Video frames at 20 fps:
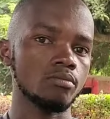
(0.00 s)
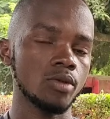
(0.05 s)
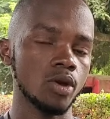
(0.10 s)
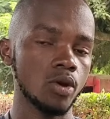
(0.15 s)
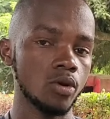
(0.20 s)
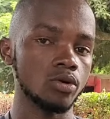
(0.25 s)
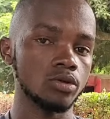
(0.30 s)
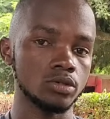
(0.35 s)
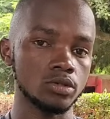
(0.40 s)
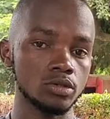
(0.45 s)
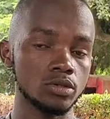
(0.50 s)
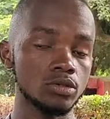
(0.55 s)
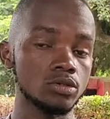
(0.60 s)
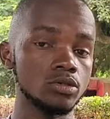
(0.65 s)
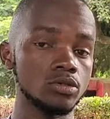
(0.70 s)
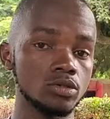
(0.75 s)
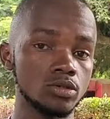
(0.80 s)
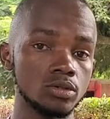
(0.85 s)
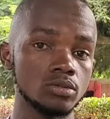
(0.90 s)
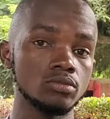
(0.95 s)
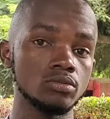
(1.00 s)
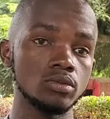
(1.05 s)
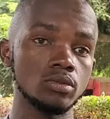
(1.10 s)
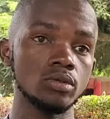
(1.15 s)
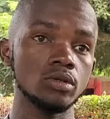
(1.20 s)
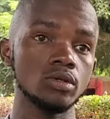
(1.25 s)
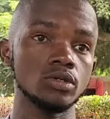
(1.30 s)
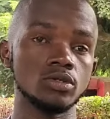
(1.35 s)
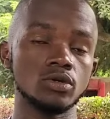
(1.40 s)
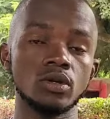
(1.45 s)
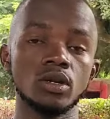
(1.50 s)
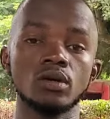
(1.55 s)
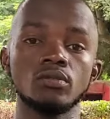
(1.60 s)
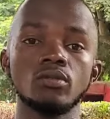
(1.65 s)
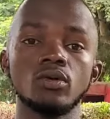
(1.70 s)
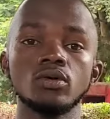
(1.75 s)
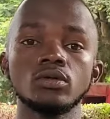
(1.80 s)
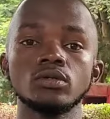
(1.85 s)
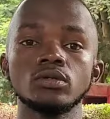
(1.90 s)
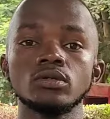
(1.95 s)
Because YouTube, it's all
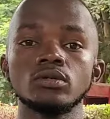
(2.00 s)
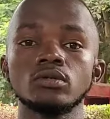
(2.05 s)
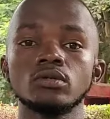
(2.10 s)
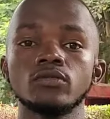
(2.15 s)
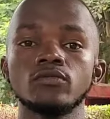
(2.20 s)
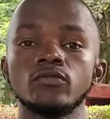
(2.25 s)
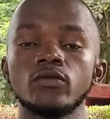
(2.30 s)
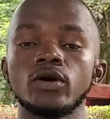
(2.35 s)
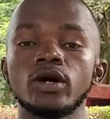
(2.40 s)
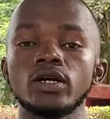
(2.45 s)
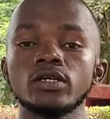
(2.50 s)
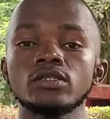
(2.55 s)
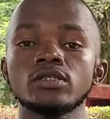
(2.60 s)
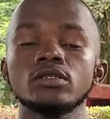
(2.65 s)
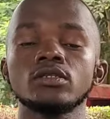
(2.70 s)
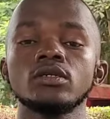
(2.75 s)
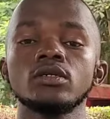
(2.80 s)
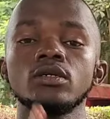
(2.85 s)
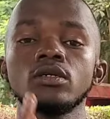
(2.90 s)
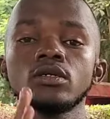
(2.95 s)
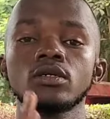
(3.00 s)
about focused,